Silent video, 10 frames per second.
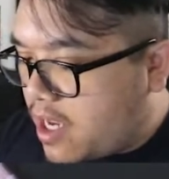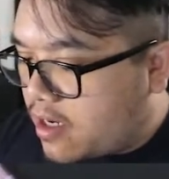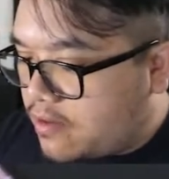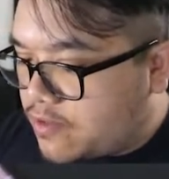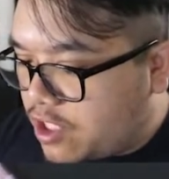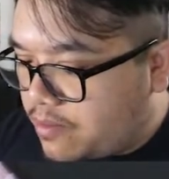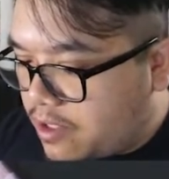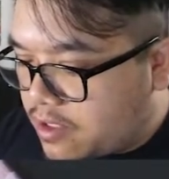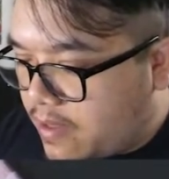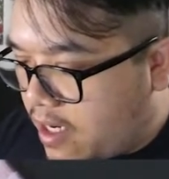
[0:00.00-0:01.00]
pack of
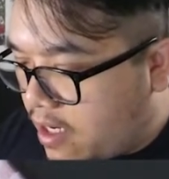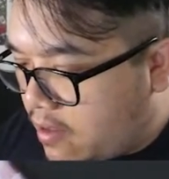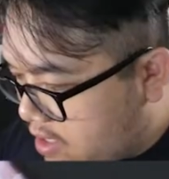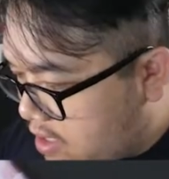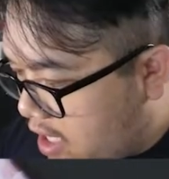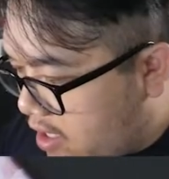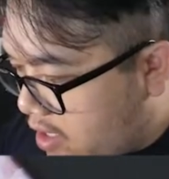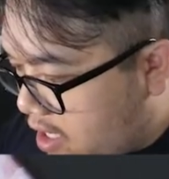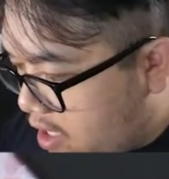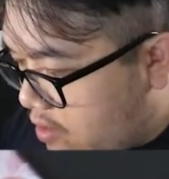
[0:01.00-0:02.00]
Champion's Path. I, I,
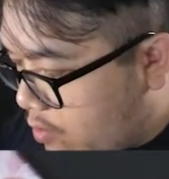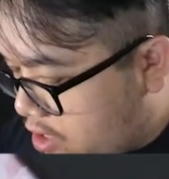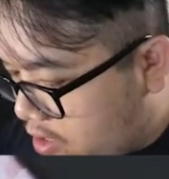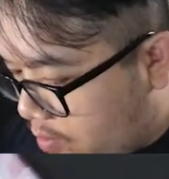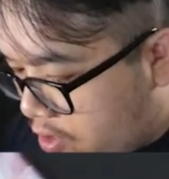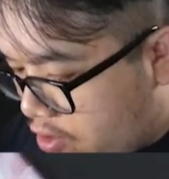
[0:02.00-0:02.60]
I kind of wish that they would